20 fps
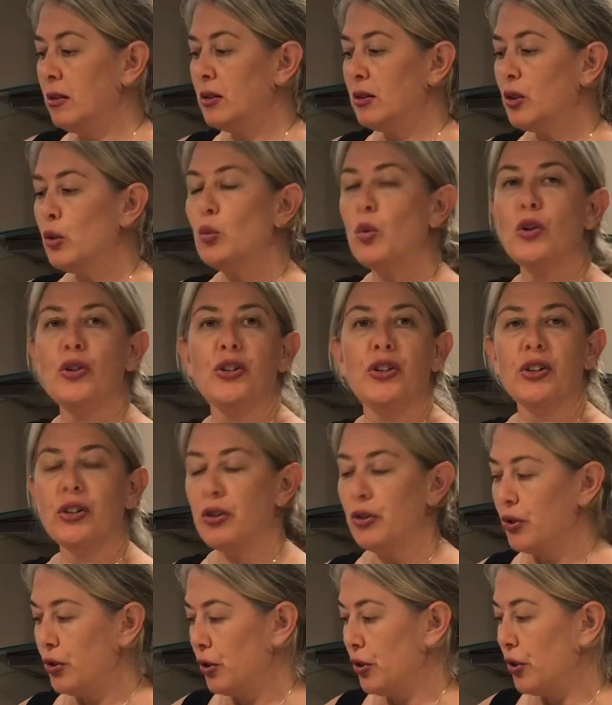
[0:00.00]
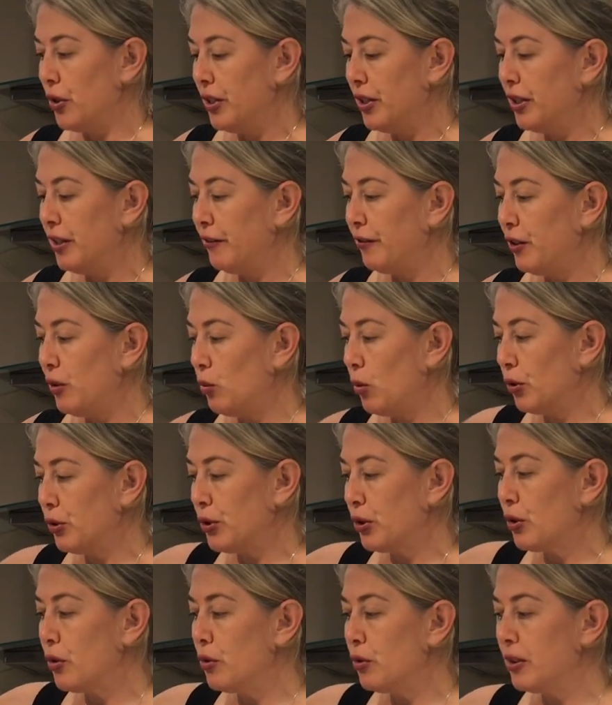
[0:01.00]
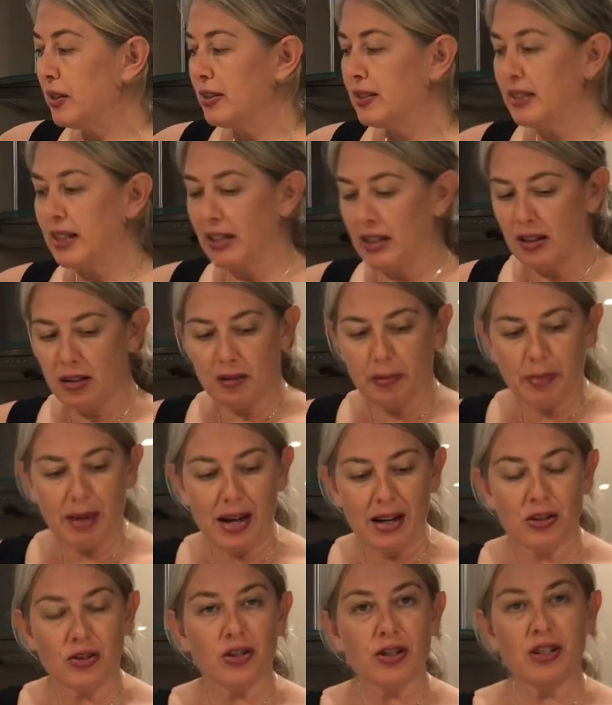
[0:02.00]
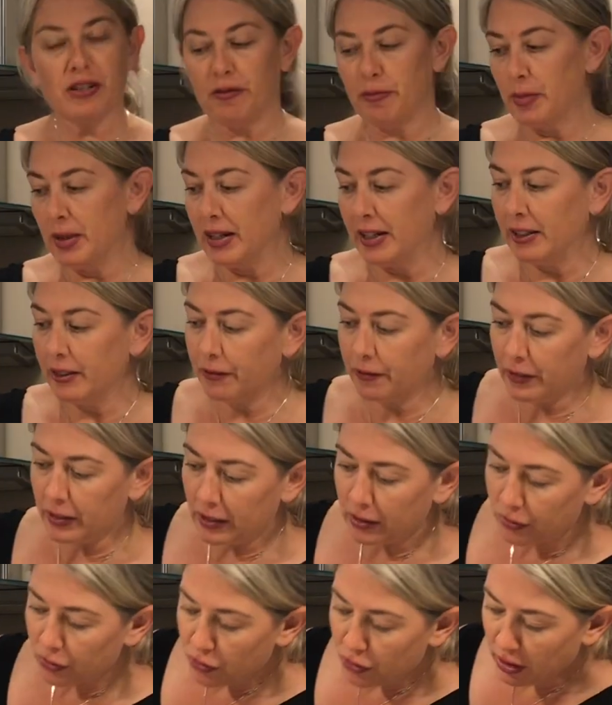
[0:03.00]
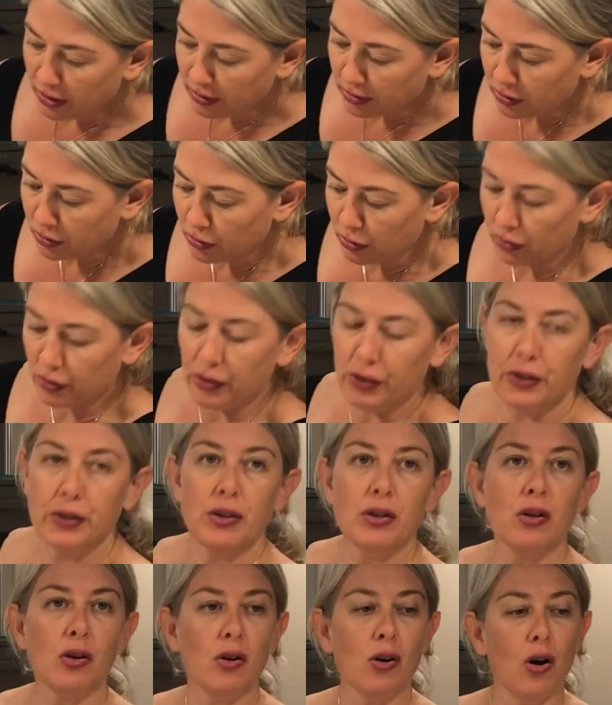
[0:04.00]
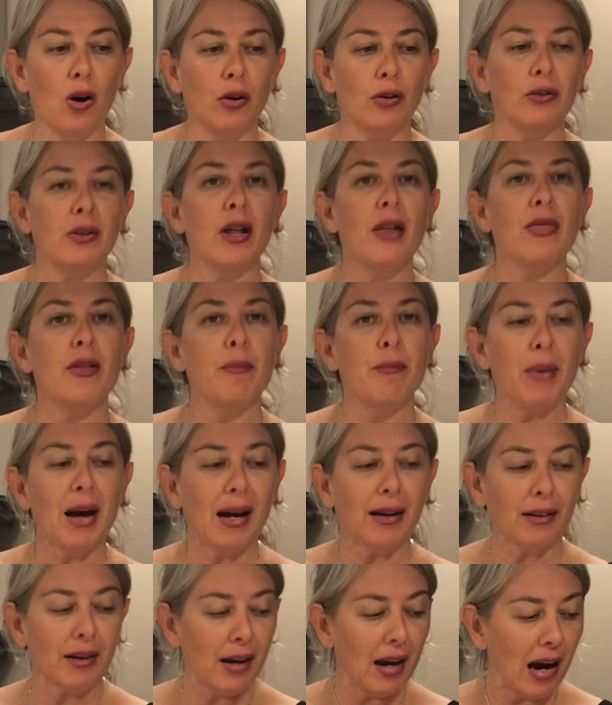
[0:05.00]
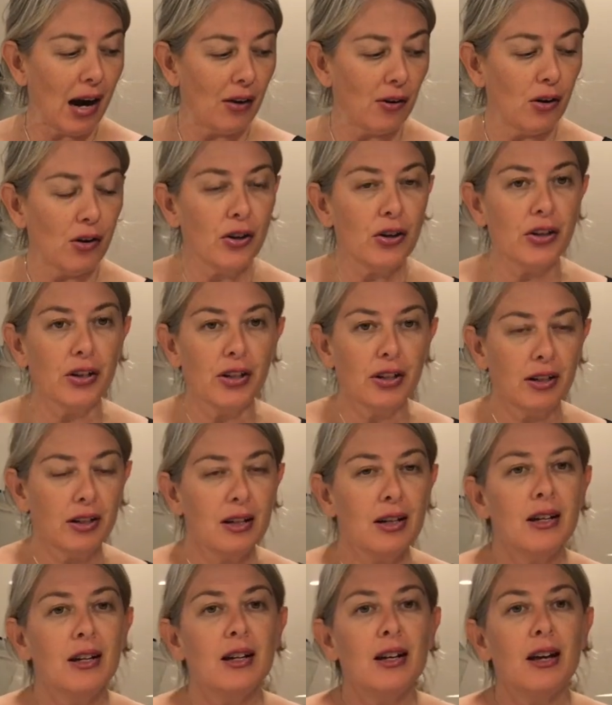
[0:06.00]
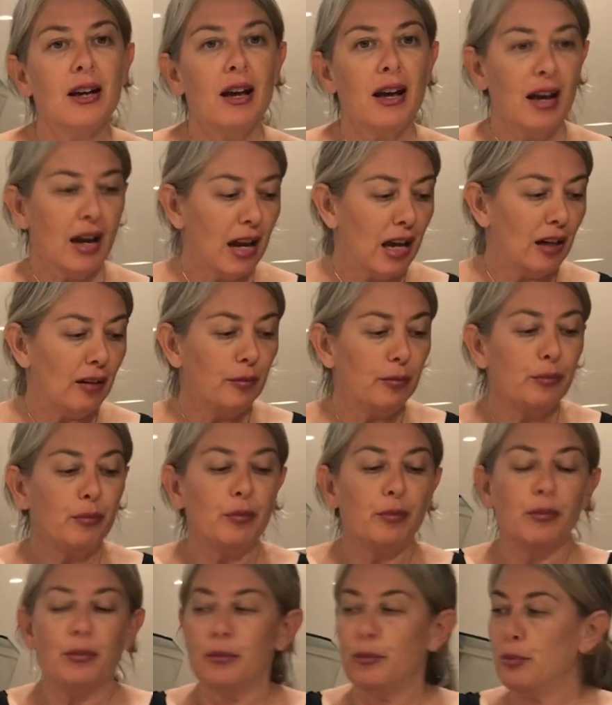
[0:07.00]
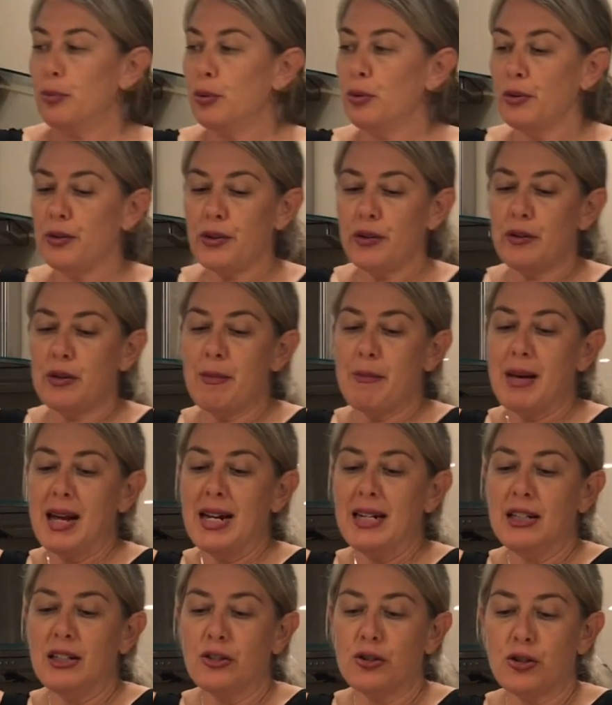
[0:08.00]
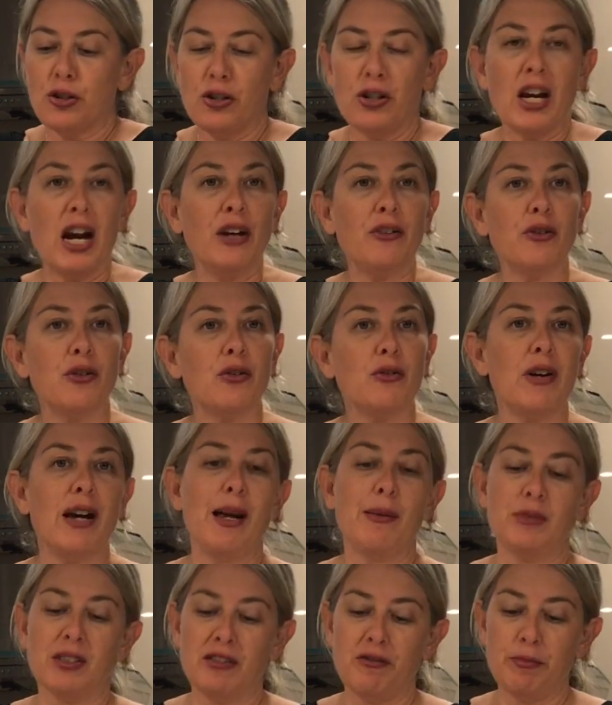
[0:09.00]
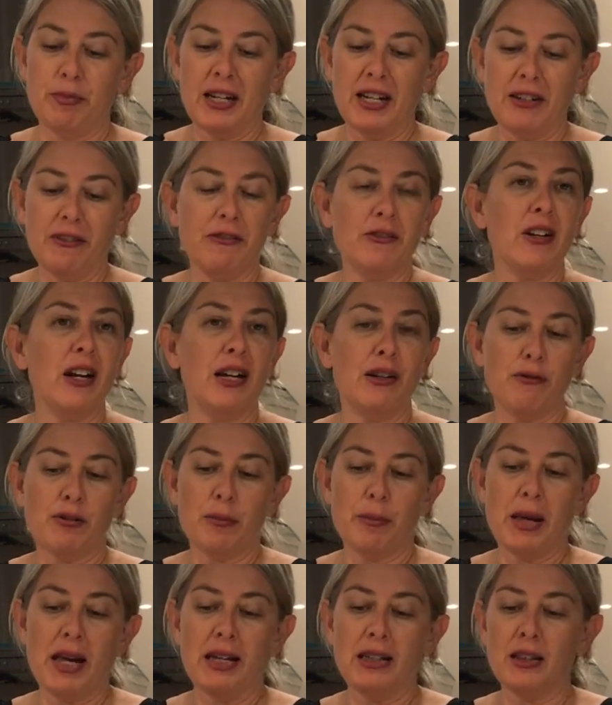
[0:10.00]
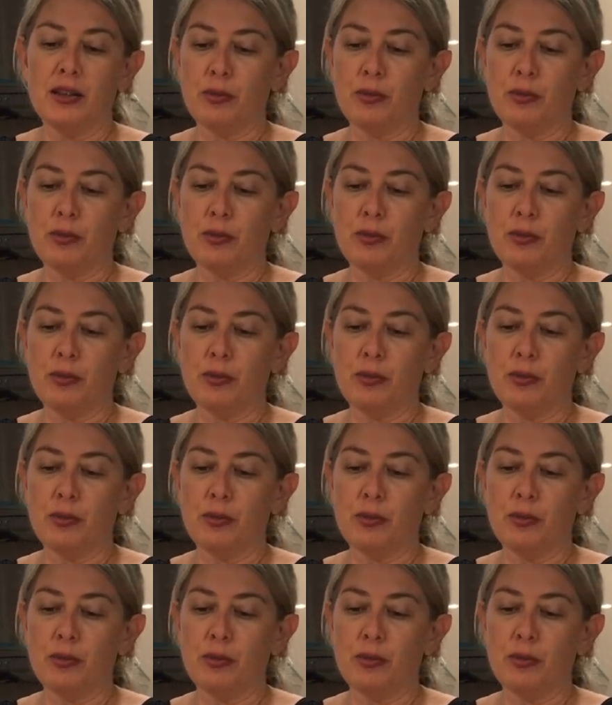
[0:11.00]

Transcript: So what you can do if you want to cook a second batch of beef is just go on the back arrow and put the remaining 200 grams of beef and repeat